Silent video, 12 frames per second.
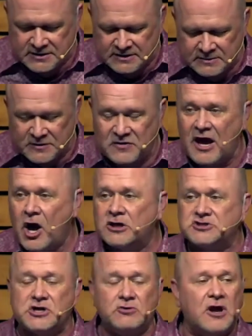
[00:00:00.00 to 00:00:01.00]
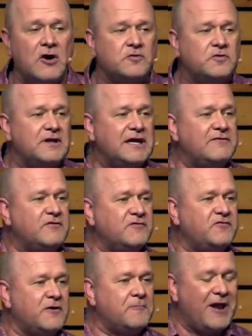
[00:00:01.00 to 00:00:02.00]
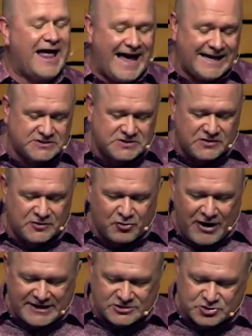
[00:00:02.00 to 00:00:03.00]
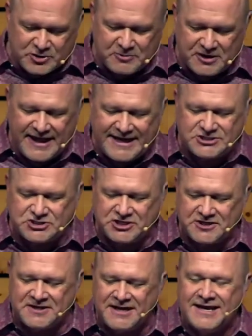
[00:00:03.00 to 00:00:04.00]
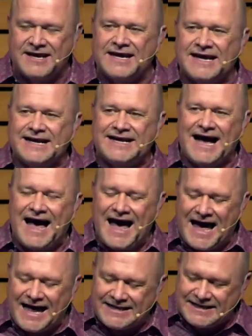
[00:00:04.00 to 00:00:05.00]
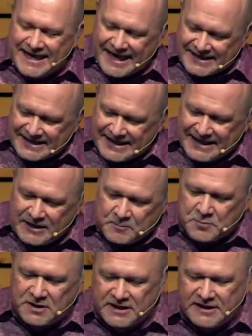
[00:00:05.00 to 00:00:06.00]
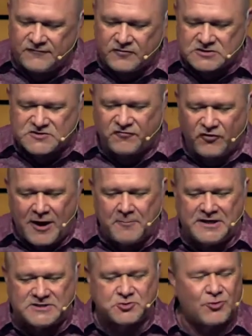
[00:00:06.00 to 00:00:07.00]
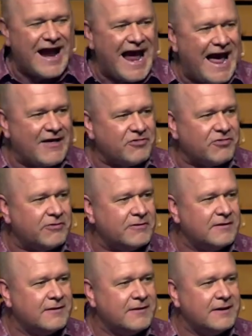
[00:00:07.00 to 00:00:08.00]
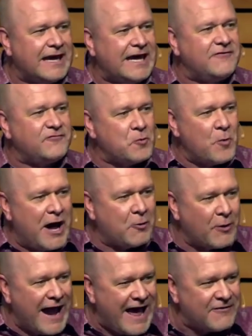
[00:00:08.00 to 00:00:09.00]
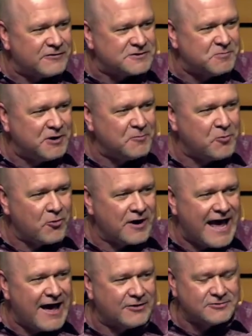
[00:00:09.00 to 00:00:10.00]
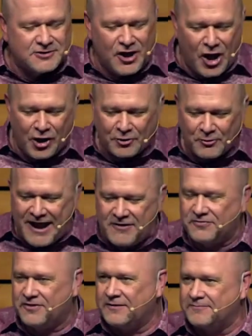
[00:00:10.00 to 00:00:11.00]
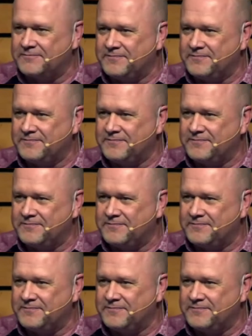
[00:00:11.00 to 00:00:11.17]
But they also note that even if it applies to the Great Tribulation, God can keep believers from His wrath, even while wrath is being poured out all around them.